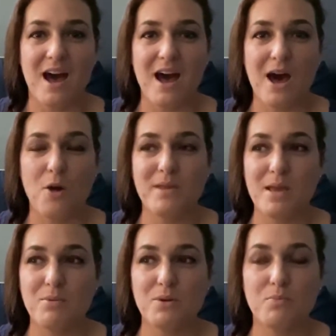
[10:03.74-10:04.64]
I'll be
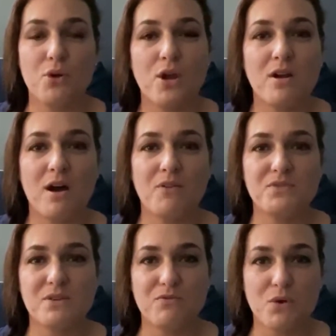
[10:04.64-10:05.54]
able to print off
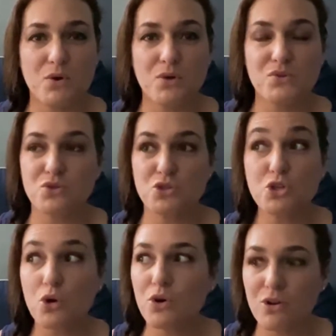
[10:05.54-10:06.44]
some photos or
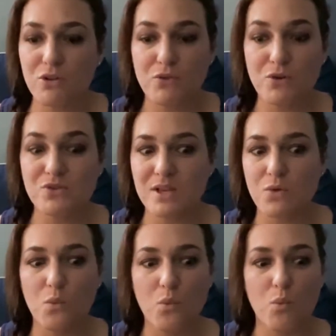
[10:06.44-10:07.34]
show her the photos, like
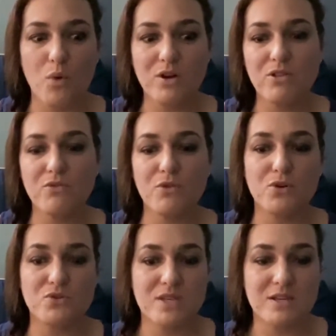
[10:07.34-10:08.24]
what are the
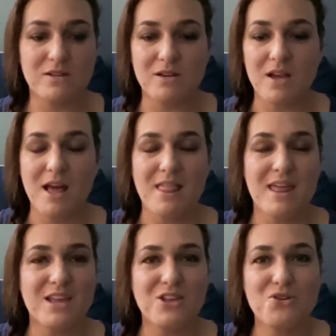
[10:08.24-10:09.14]
photos here
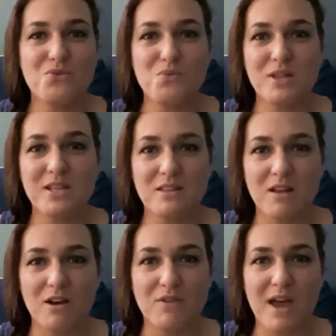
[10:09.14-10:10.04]
that you really
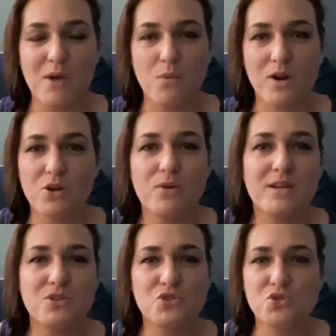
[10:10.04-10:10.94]
love and want to create
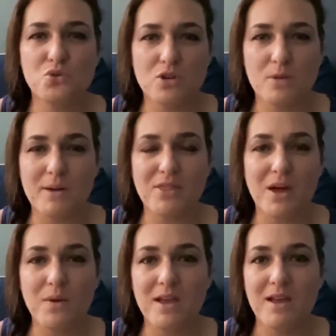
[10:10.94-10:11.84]
a story about. That
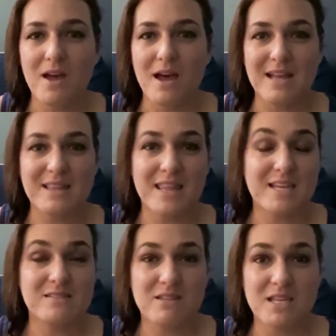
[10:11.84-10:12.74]
way at the
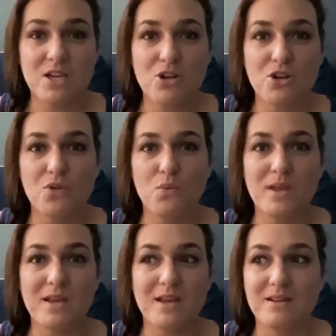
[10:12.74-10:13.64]
end of the year we
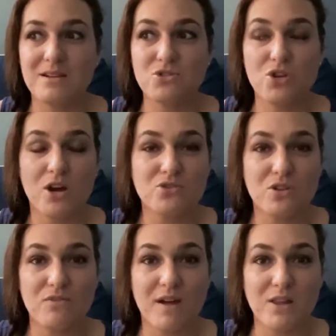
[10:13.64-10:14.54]
can talk to
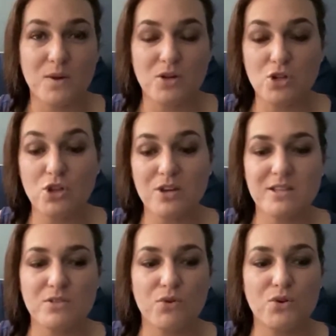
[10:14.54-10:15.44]
the evaluator, you look at
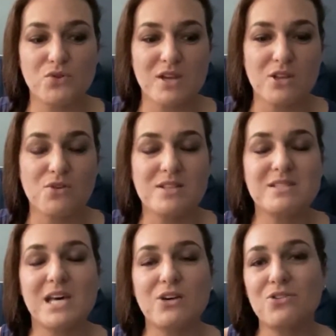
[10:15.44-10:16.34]
these photos and you could
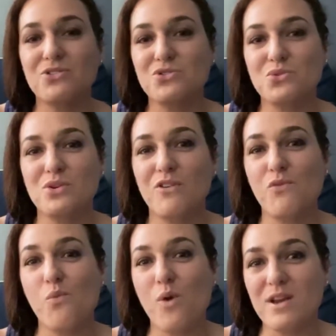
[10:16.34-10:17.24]
tell her the story of
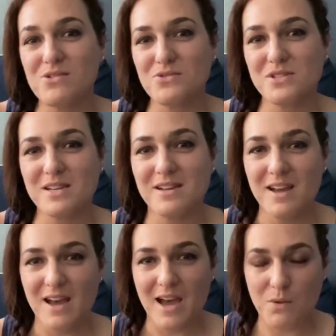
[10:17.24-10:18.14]
what you did
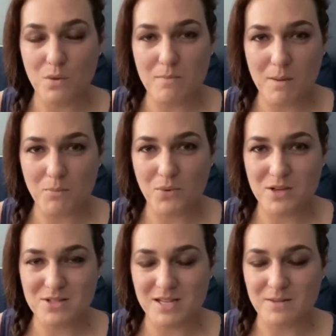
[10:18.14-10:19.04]
and remember what you
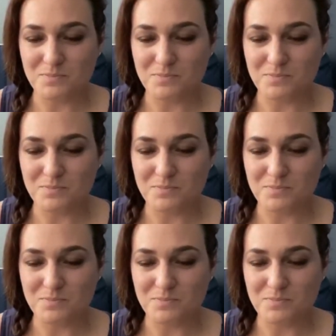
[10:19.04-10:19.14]
did.